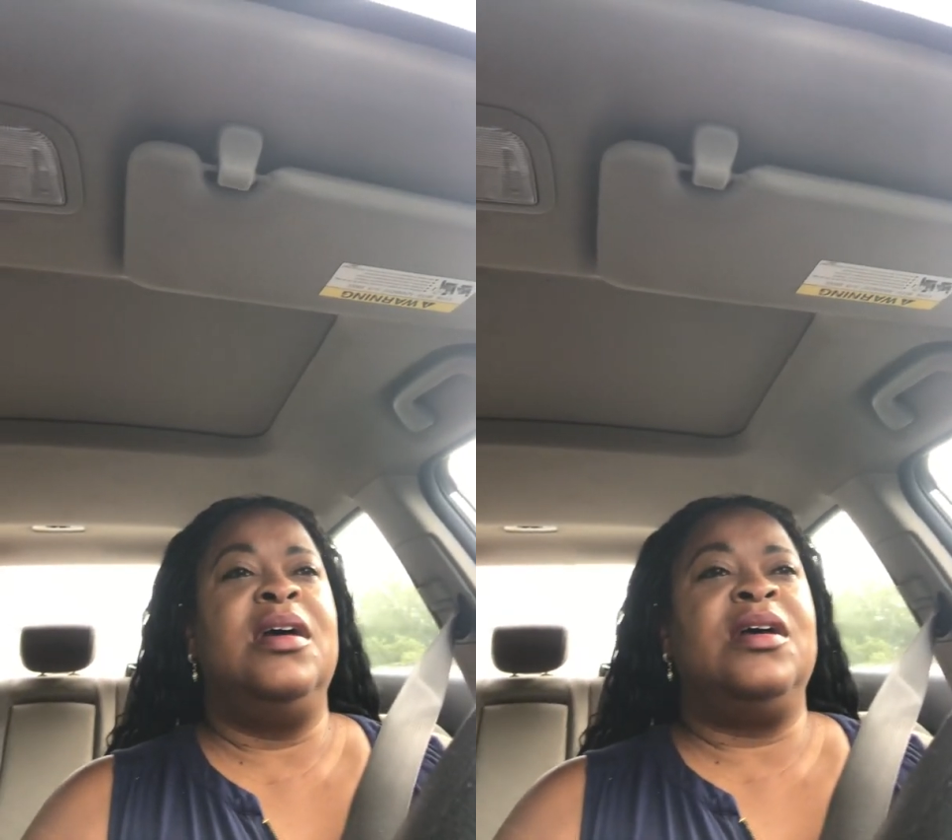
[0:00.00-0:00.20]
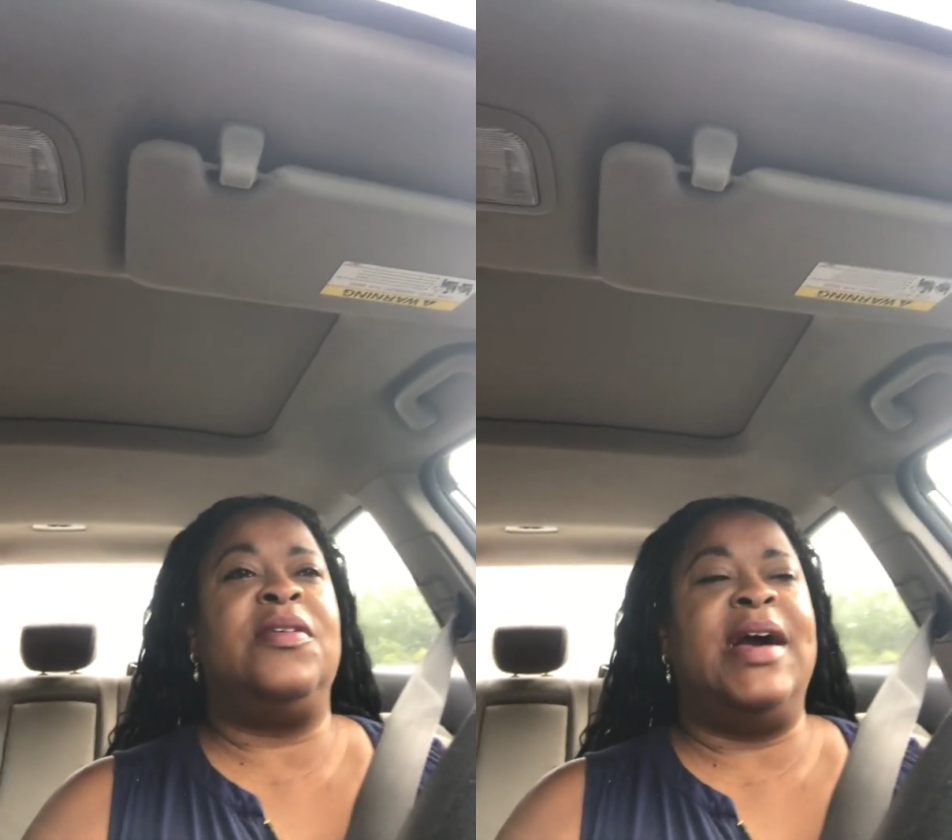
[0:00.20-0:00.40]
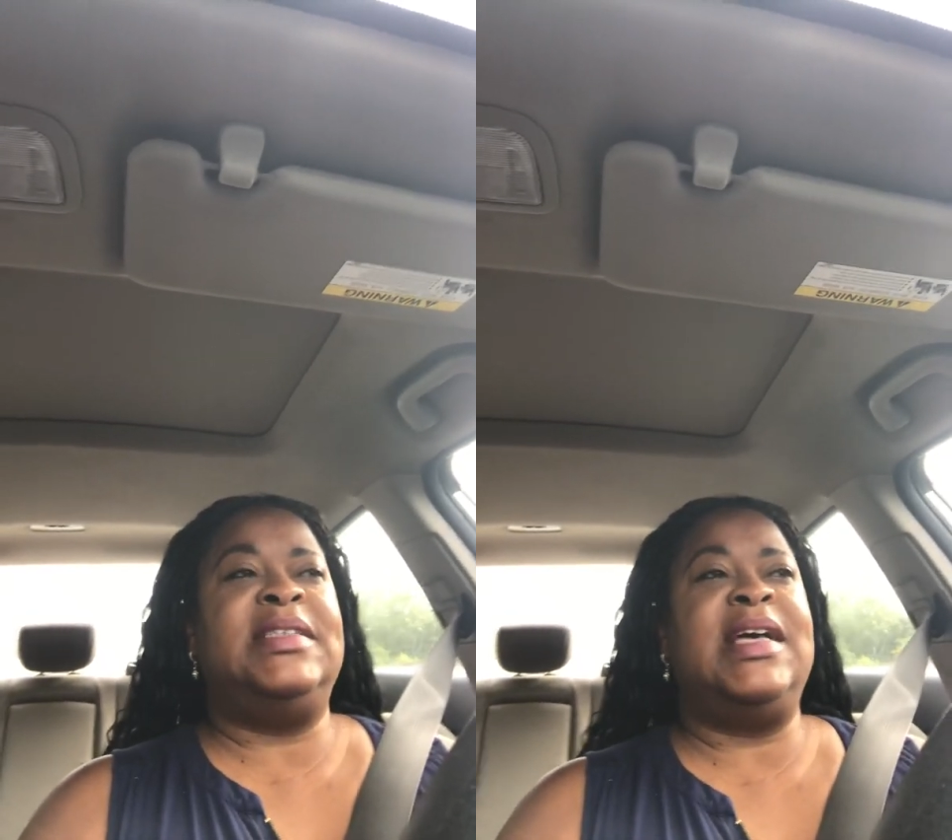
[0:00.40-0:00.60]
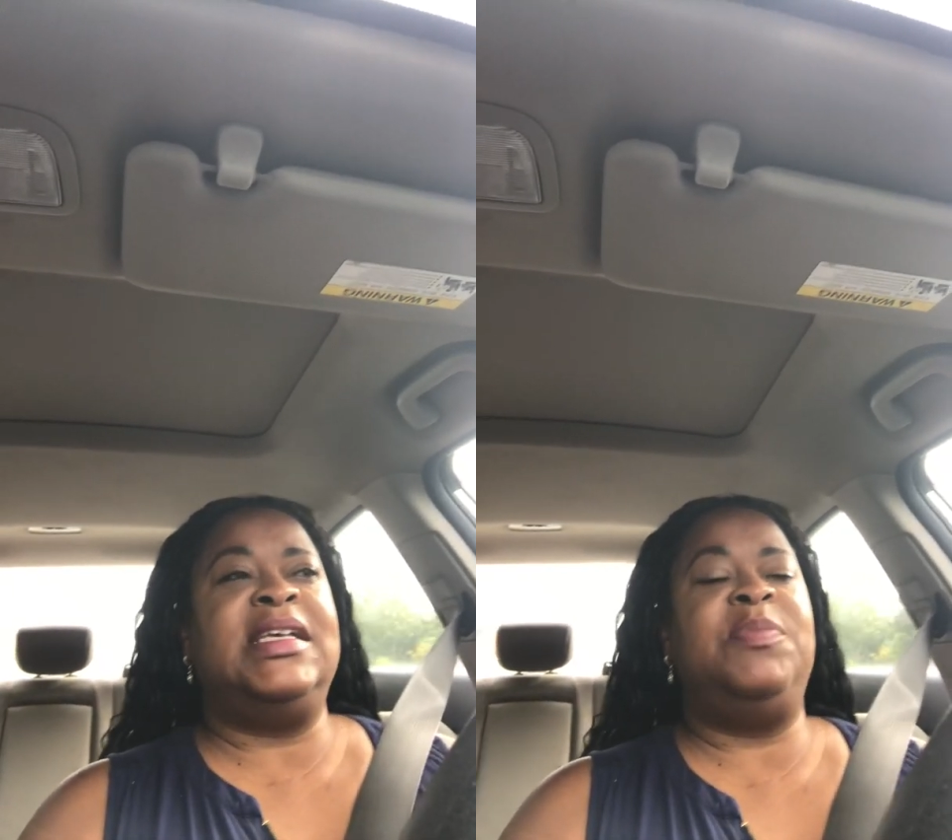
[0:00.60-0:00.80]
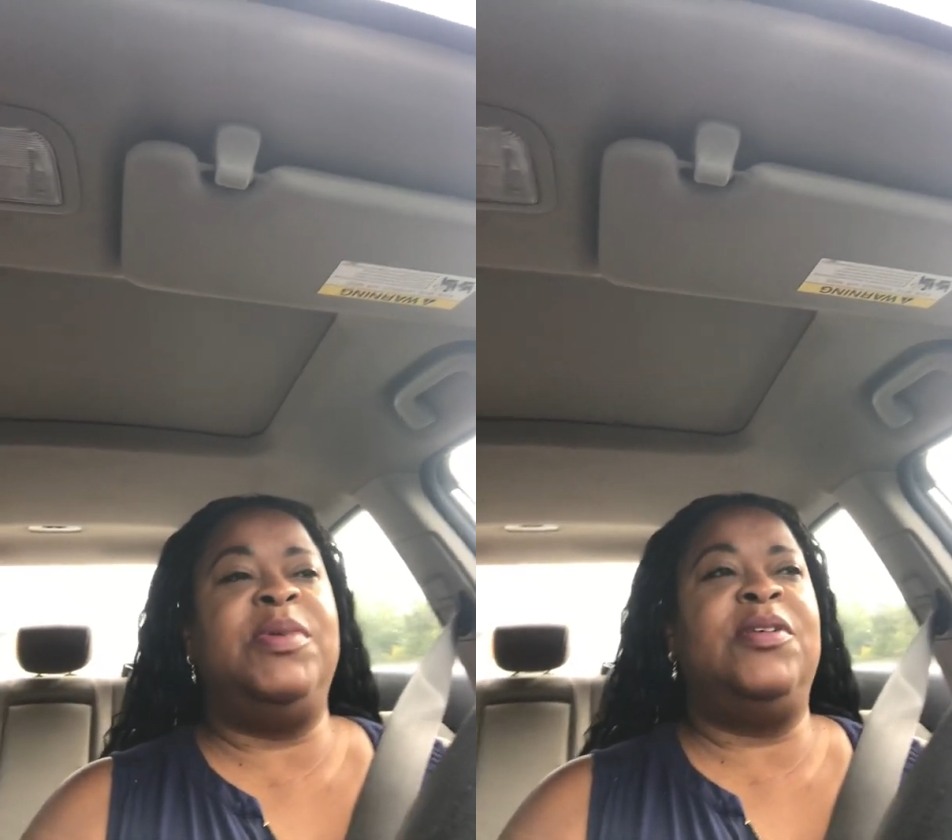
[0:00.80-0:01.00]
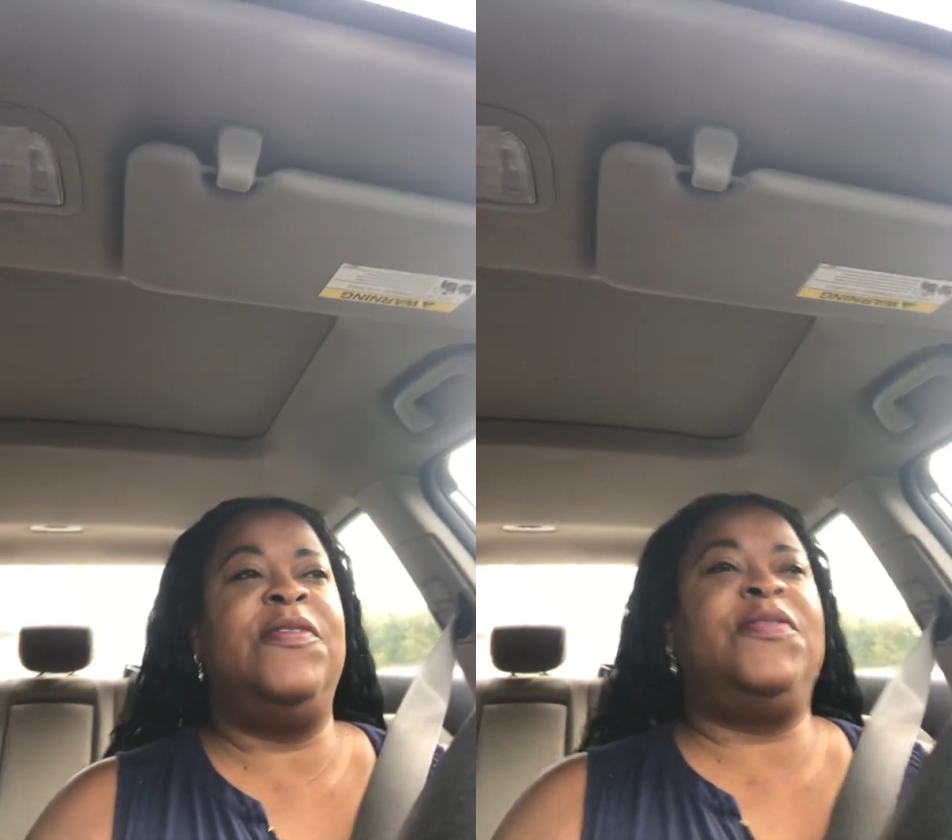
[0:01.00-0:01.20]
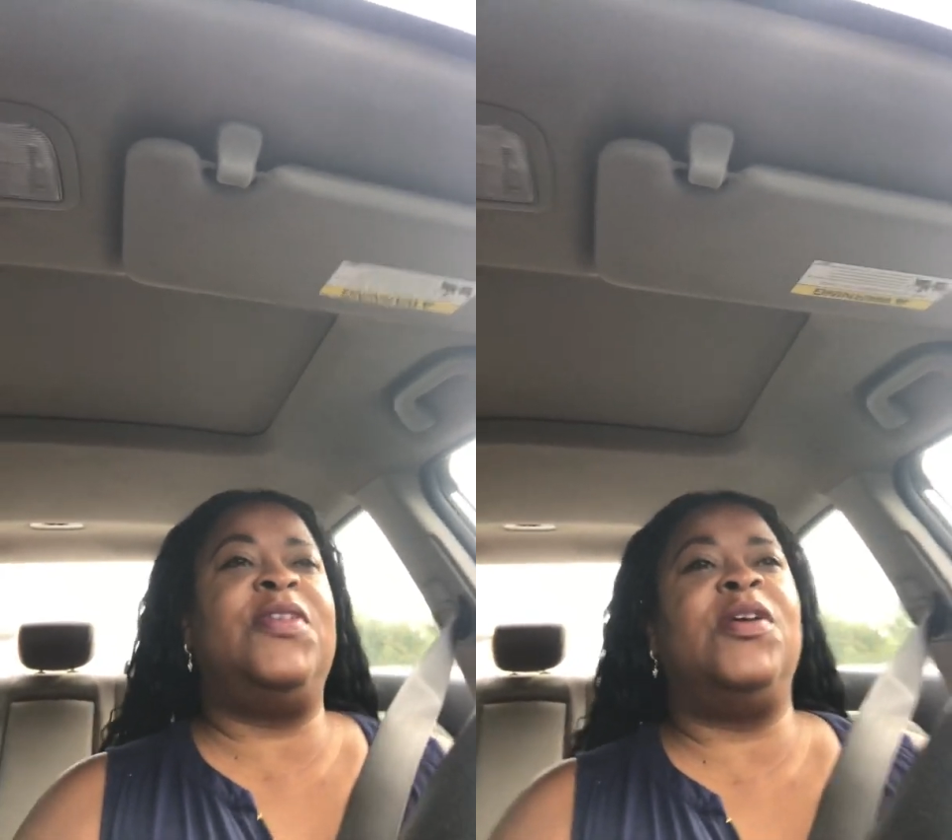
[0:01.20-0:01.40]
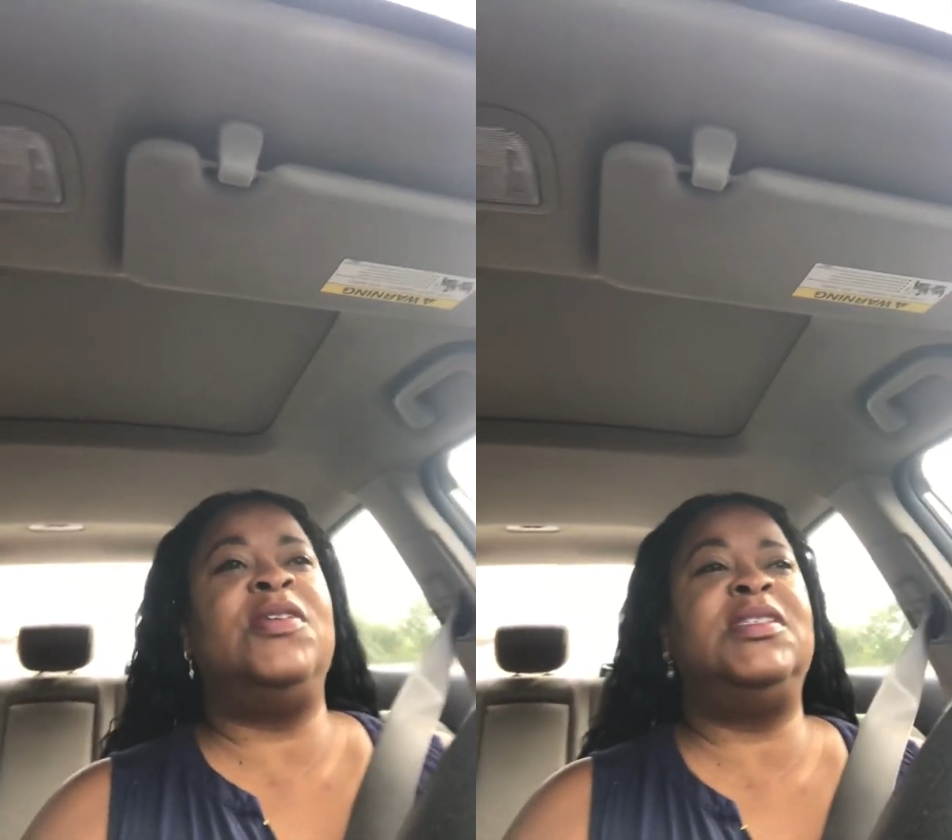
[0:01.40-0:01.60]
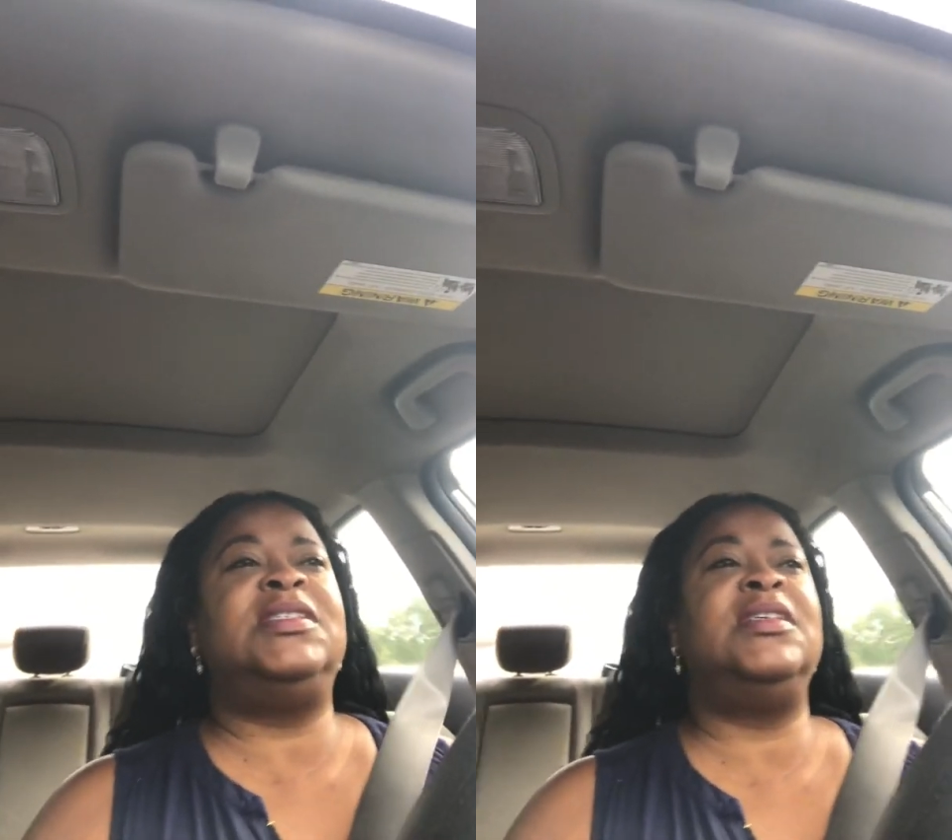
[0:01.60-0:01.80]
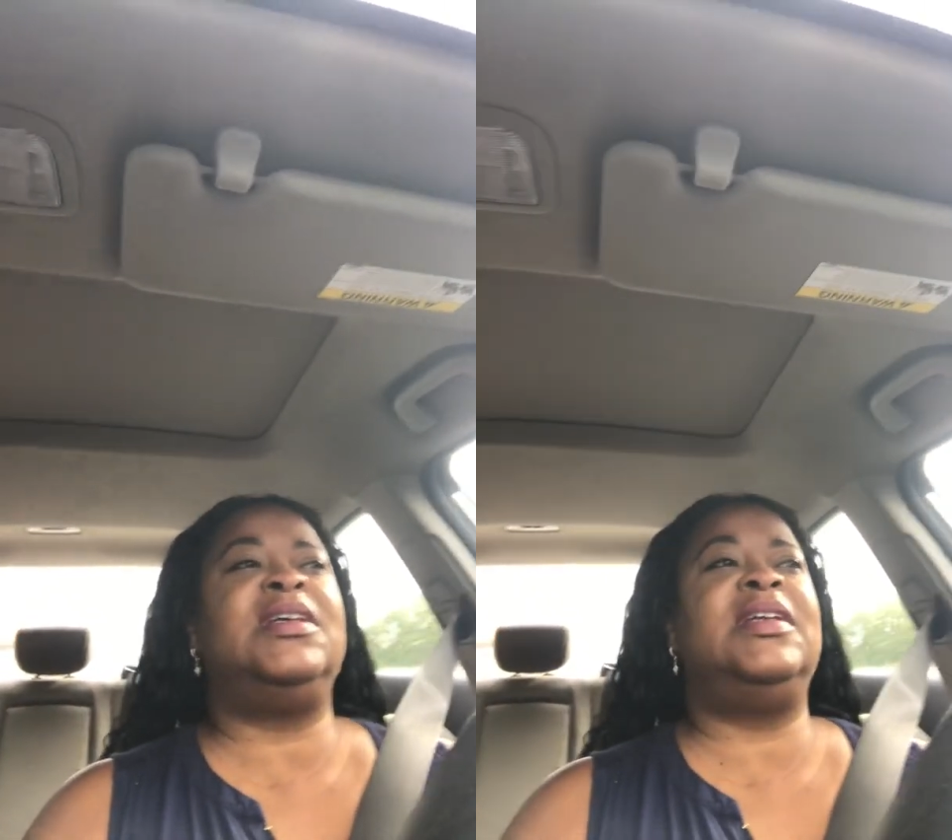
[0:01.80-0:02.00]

Christ Hospital first.